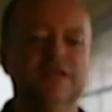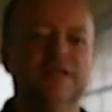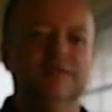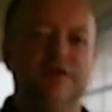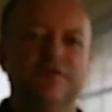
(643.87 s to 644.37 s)

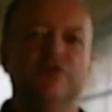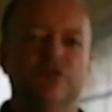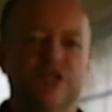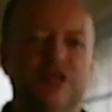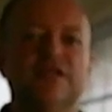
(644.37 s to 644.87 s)
but if you're a
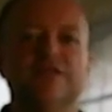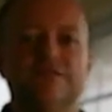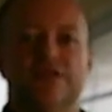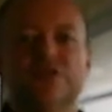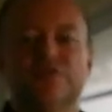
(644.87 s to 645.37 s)

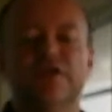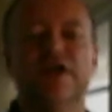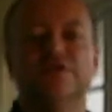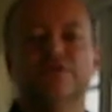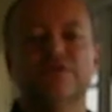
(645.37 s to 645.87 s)
jellyfish with how
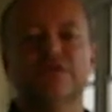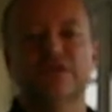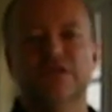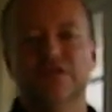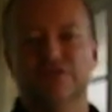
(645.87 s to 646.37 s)
you're
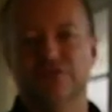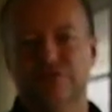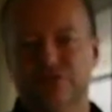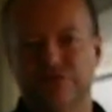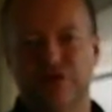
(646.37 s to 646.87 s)
thinking and you're
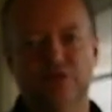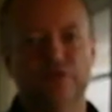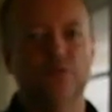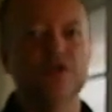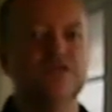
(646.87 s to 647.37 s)
just
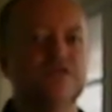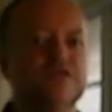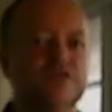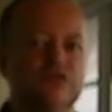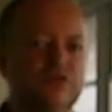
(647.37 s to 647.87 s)
following weakness
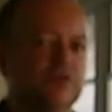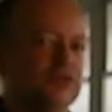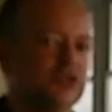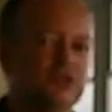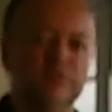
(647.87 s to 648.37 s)
and you're just
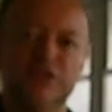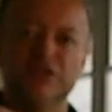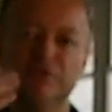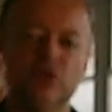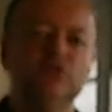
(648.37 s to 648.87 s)
too much
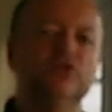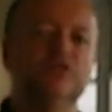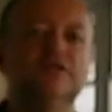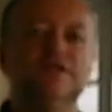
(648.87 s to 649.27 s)
emotion